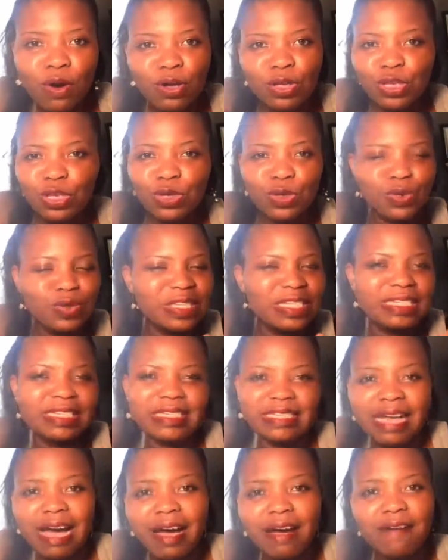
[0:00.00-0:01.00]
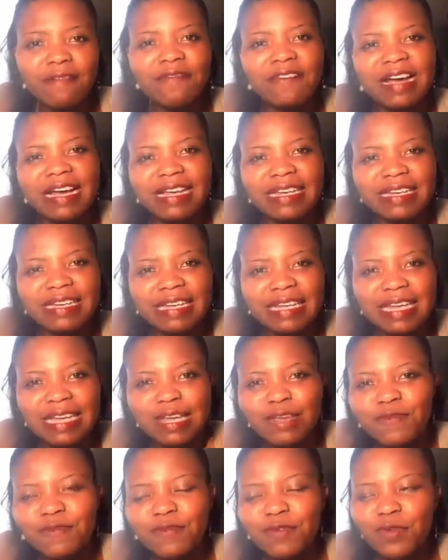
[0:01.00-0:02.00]
You deserve. And
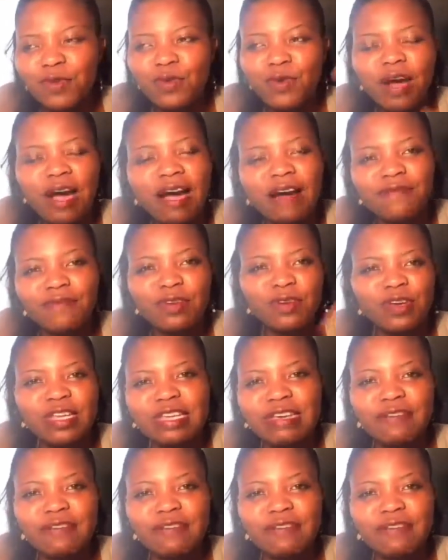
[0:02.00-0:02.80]
if you have not yet